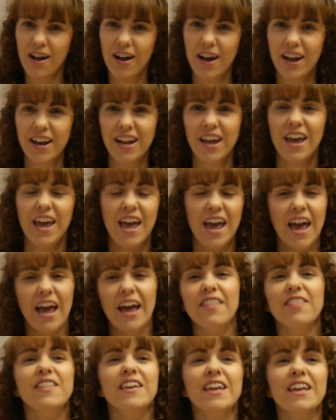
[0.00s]
on,
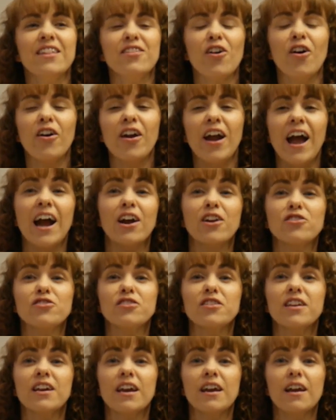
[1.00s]
and these are
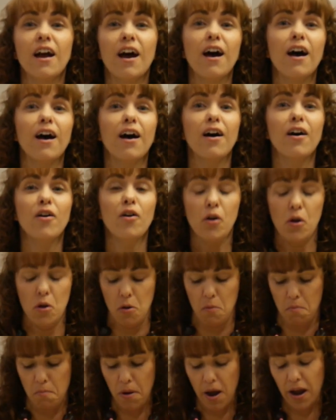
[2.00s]
actually
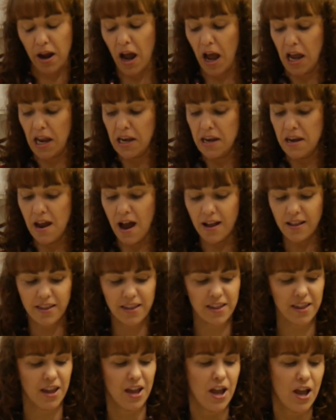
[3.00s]
Buckeye
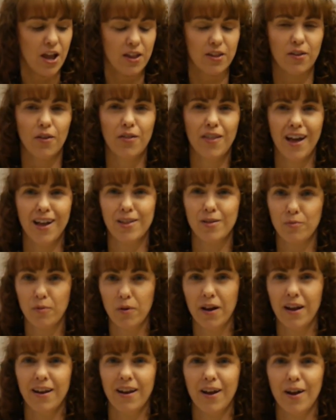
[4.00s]
nuts. So that's
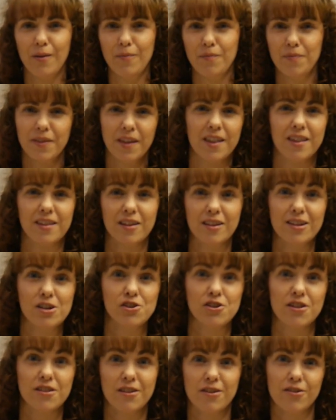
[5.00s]
what this
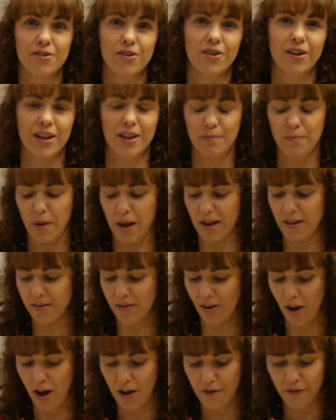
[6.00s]
delicious dessert is
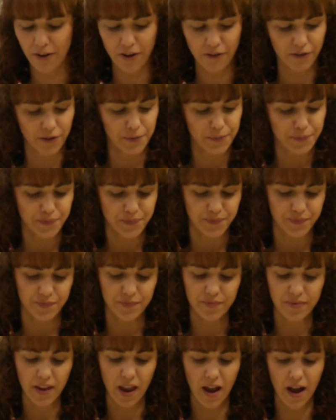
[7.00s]
based off of.
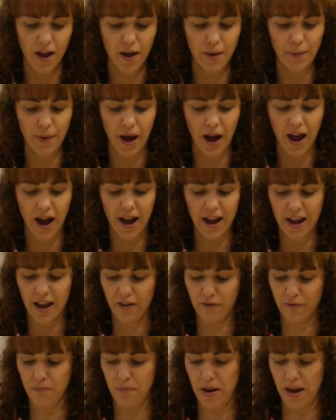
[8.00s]
I
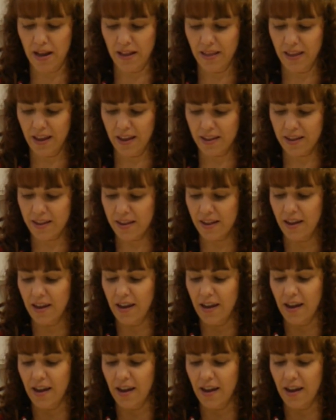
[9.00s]
have made this